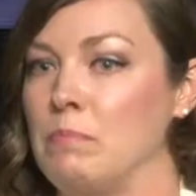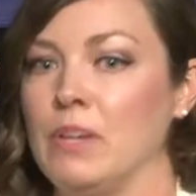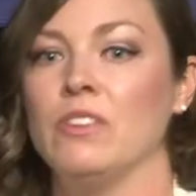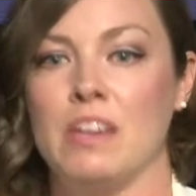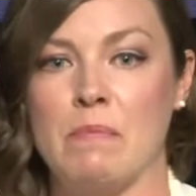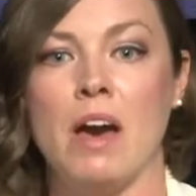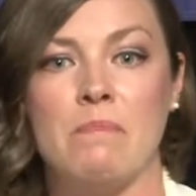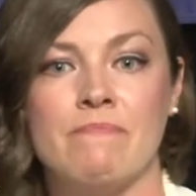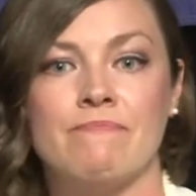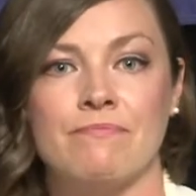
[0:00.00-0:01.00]
build them up.
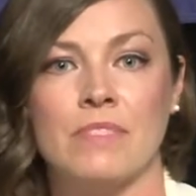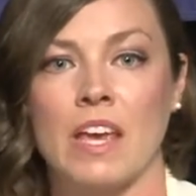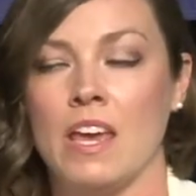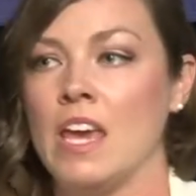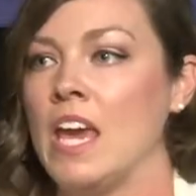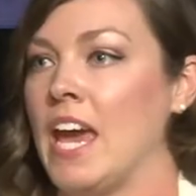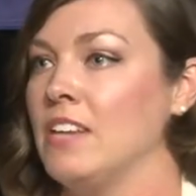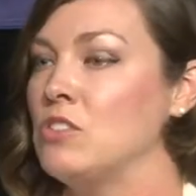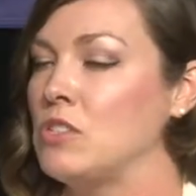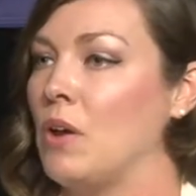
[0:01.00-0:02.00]

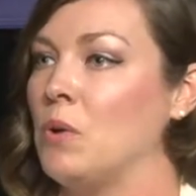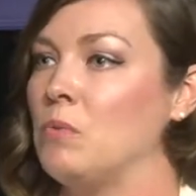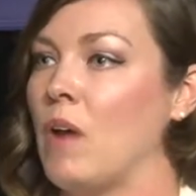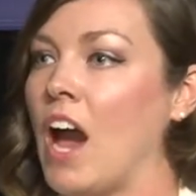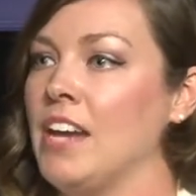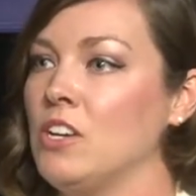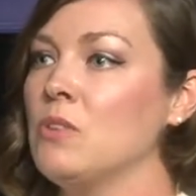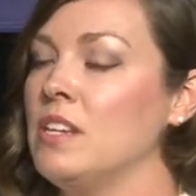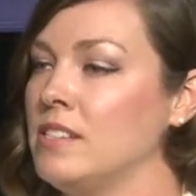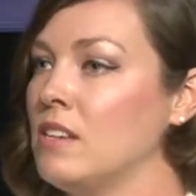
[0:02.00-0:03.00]
And so I know
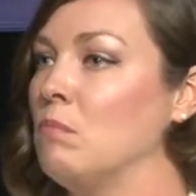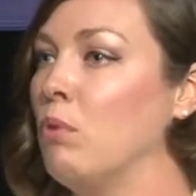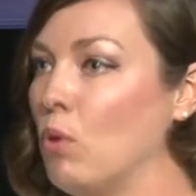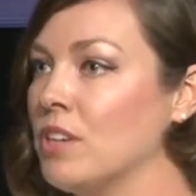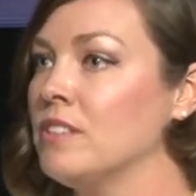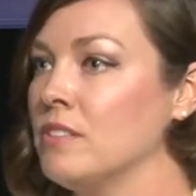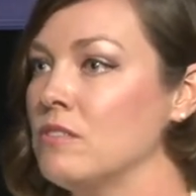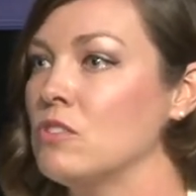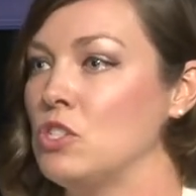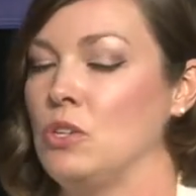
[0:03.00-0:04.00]
that it's important
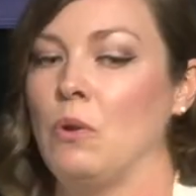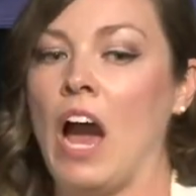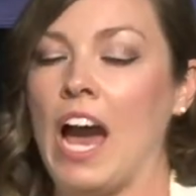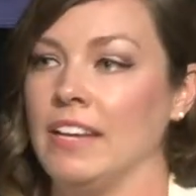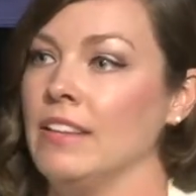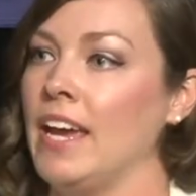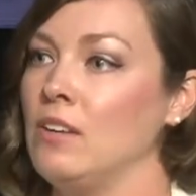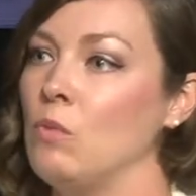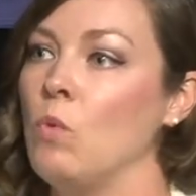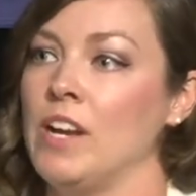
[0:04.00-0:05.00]
to
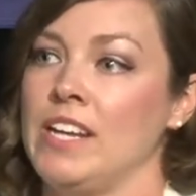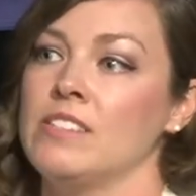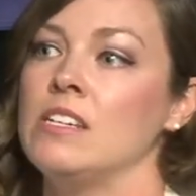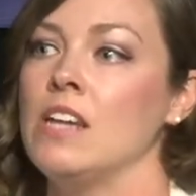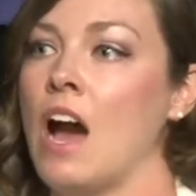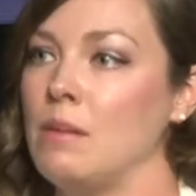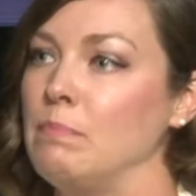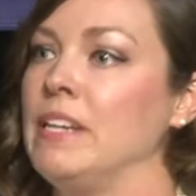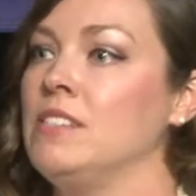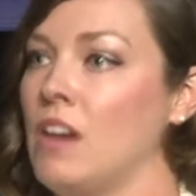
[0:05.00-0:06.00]
highlight what has not
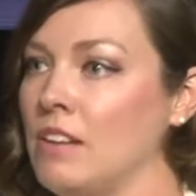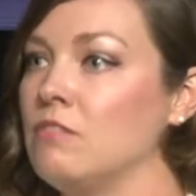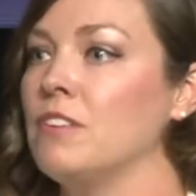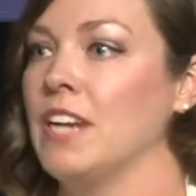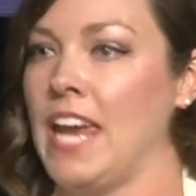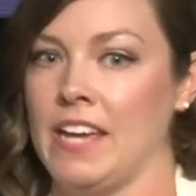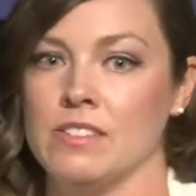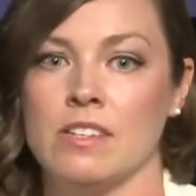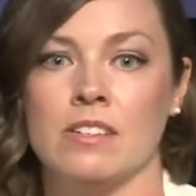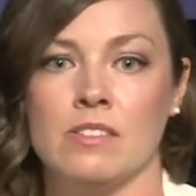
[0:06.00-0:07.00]
been done for
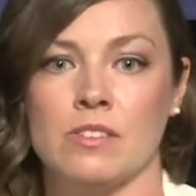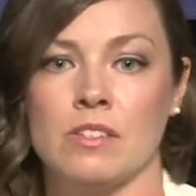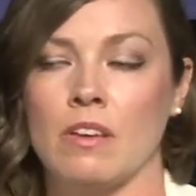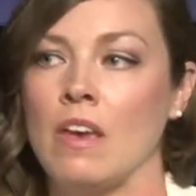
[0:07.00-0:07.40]
Kansans.